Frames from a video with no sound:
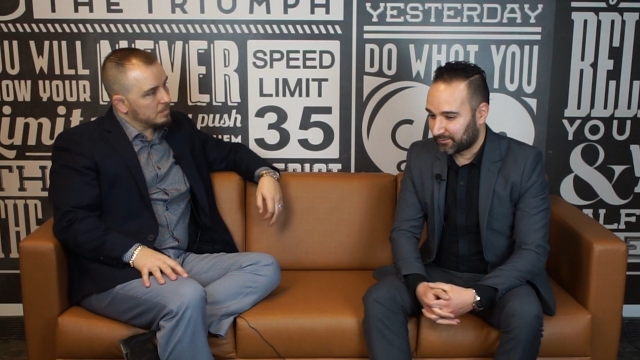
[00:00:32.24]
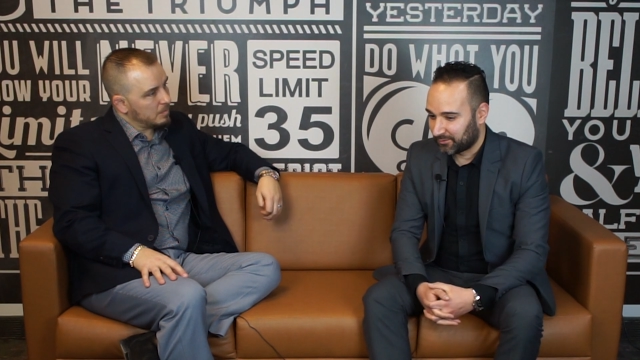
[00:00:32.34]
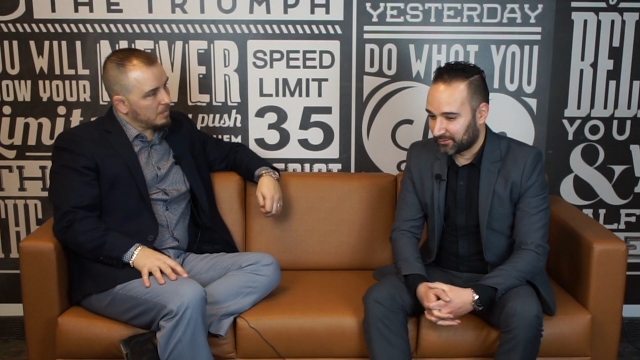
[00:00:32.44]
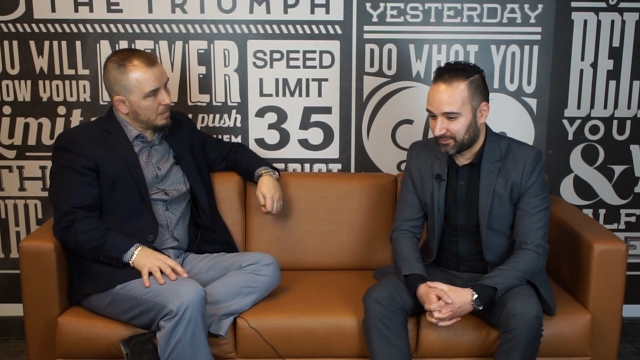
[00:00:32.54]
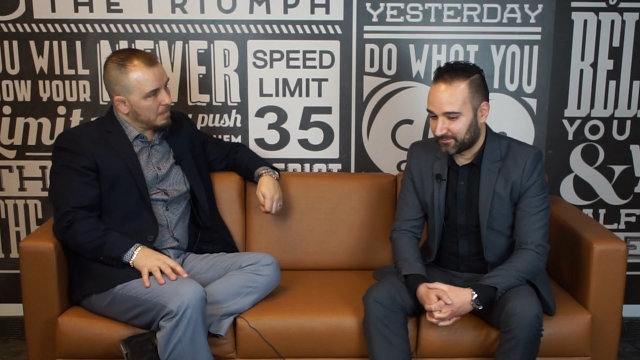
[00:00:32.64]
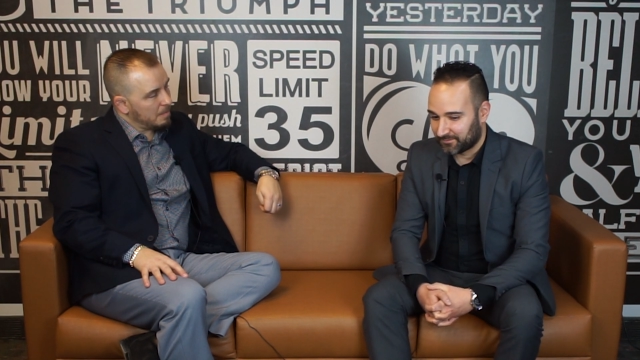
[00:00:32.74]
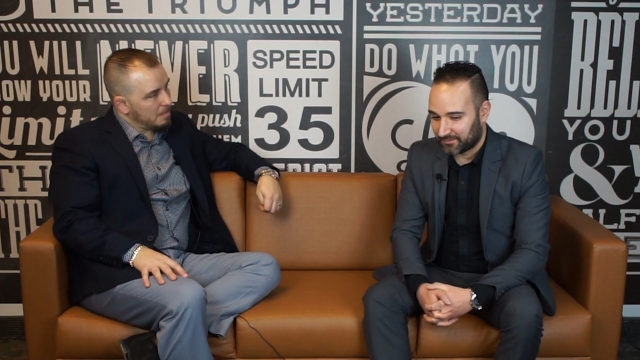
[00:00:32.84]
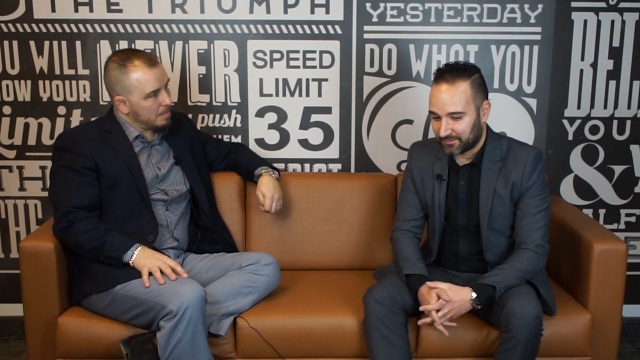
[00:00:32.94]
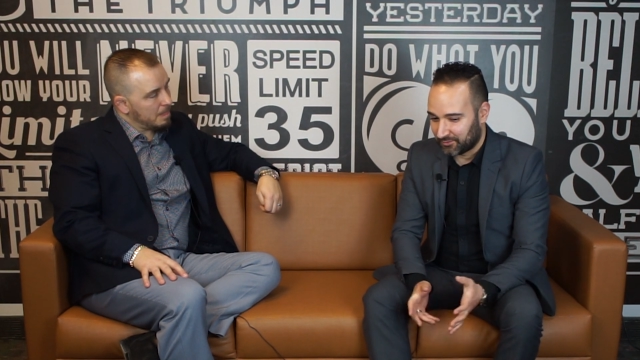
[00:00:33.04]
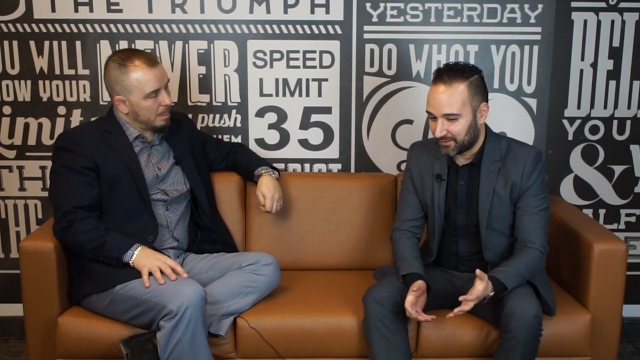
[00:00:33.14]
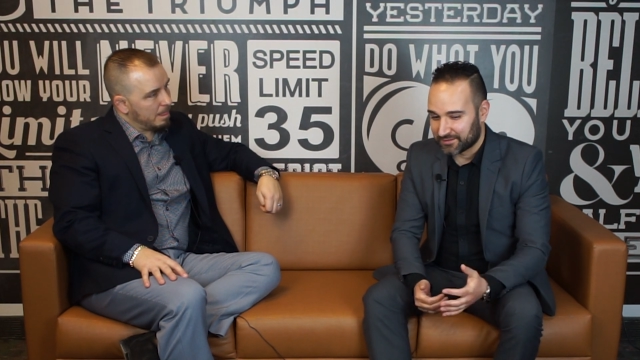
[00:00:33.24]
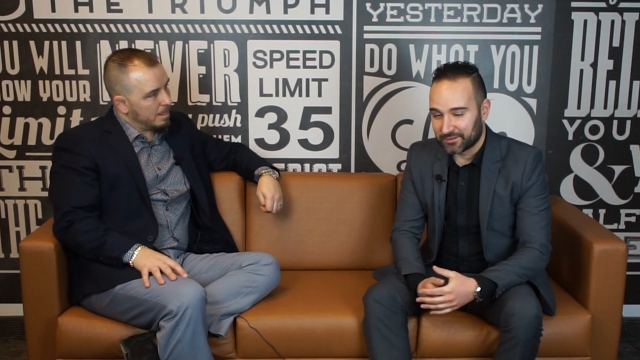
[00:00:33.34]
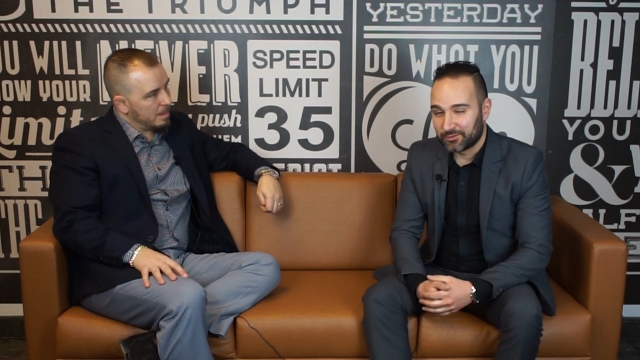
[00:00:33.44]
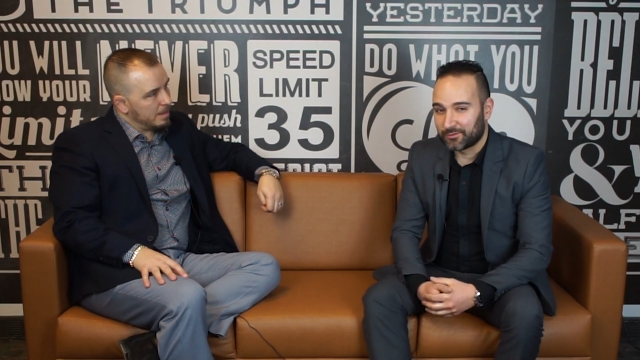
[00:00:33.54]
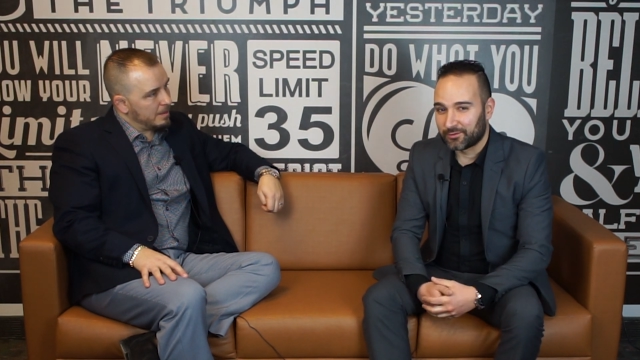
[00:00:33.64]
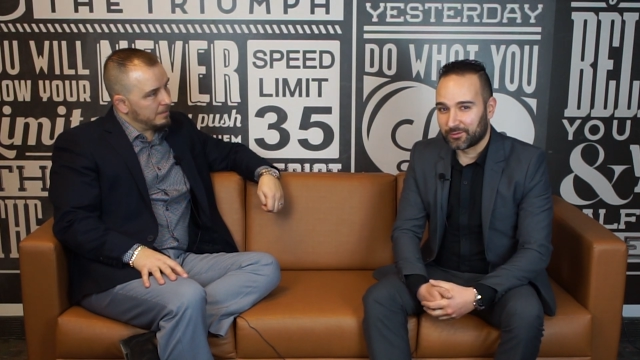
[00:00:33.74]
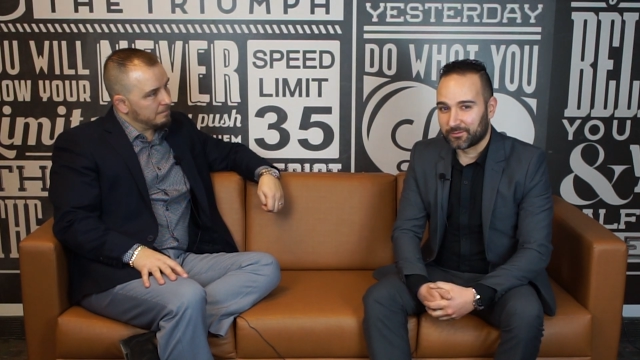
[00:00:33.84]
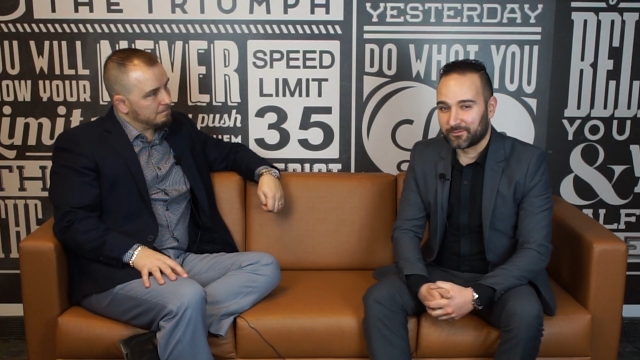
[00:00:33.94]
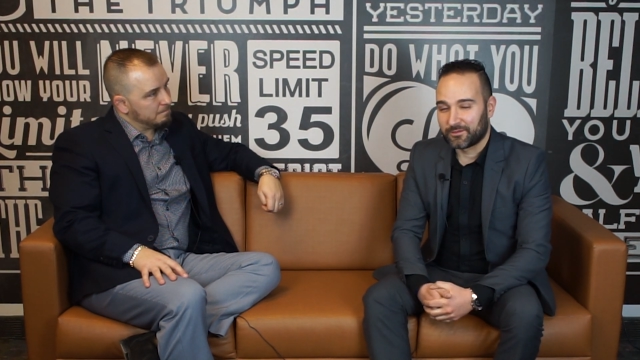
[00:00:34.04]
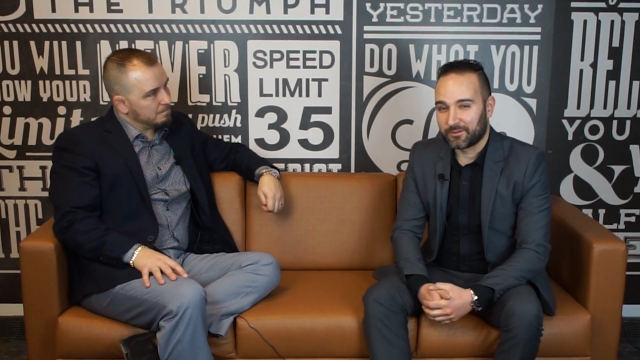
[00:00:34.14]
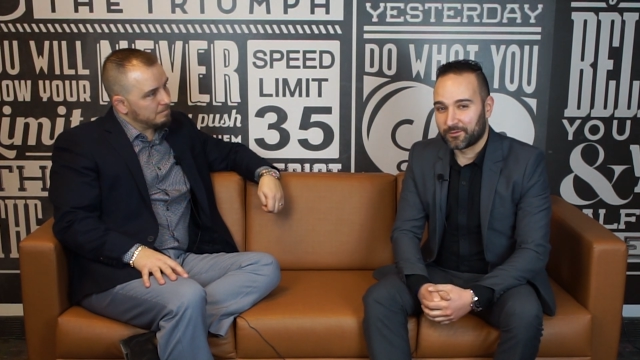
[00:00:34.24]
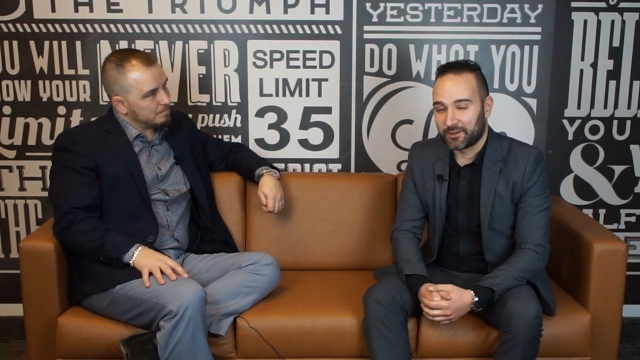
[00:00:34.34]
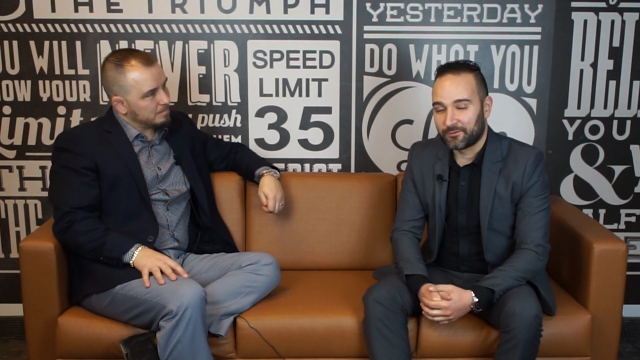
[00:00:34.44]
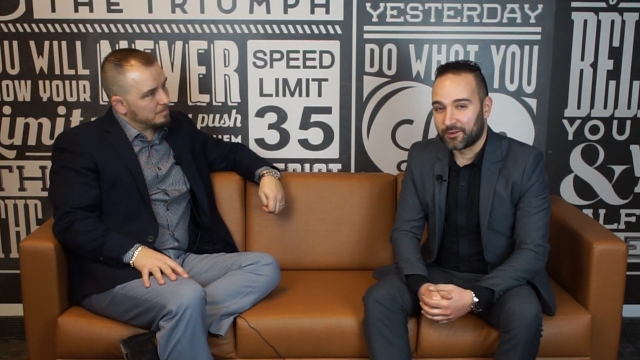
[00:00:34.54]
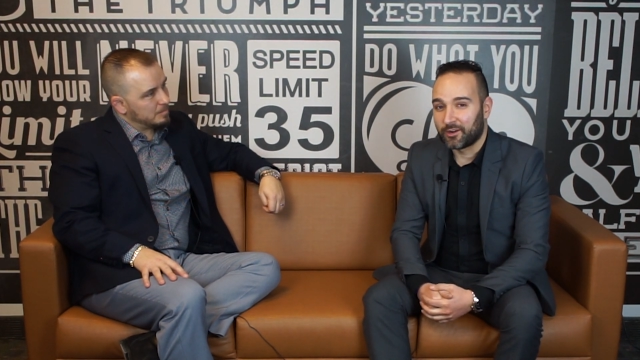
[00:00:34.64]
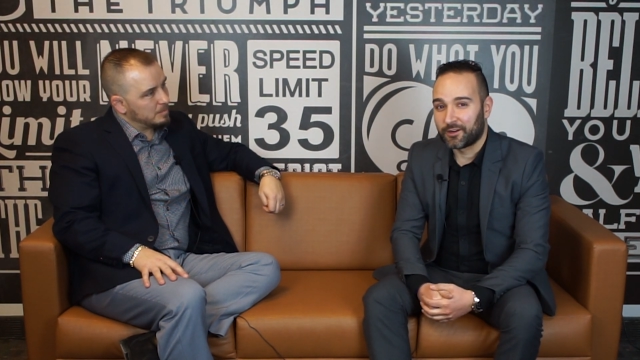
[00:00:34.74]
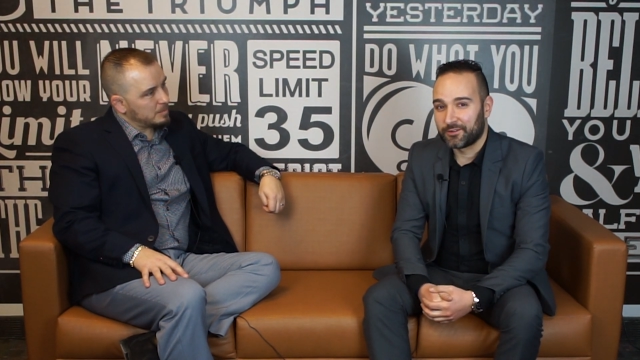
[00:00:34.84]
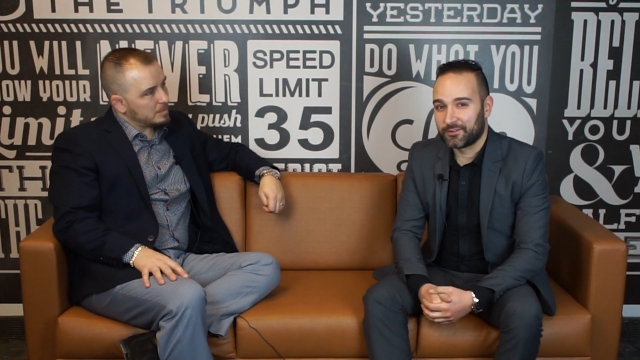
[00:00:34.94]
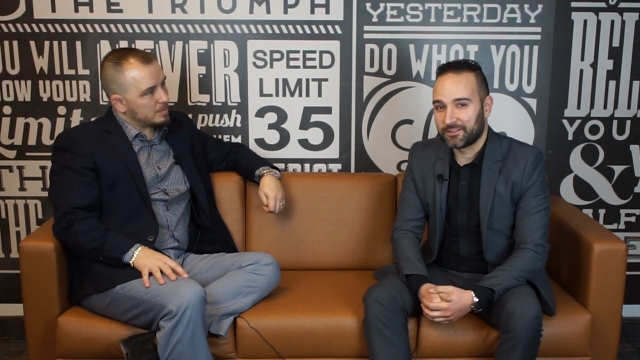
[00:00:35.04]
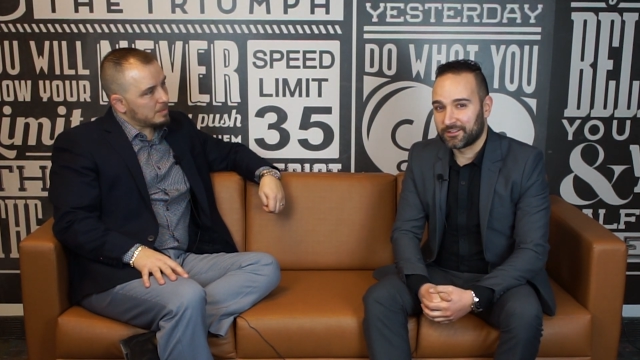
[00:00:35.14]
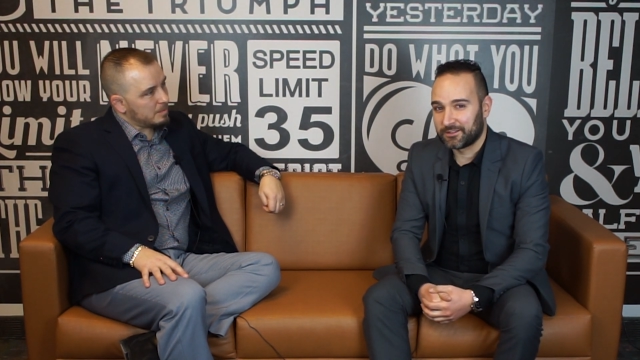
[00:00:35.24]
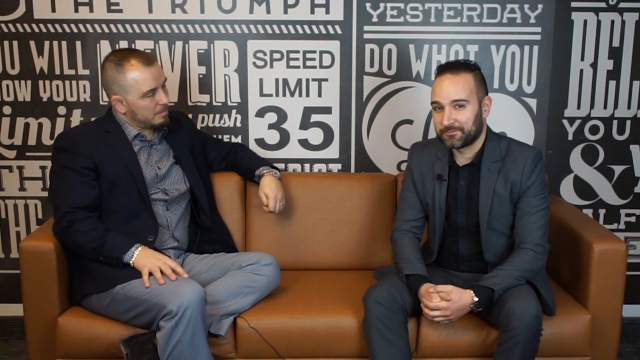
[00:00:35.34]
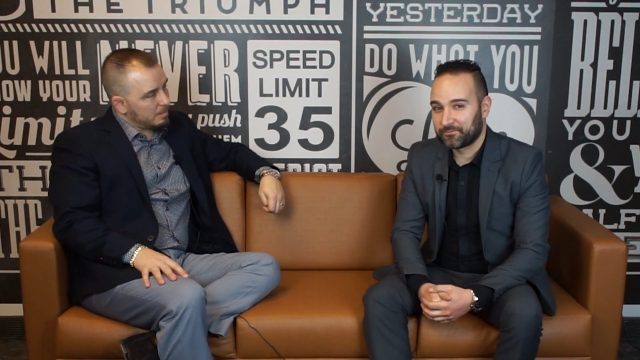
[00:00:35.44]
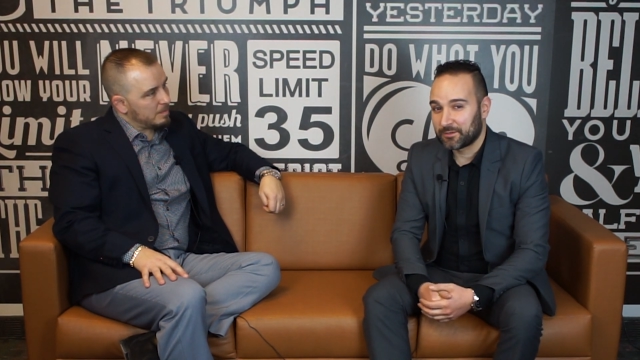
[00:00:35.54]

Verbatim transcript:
Speaker 1: for doing this interview. I'm very very honored. Um,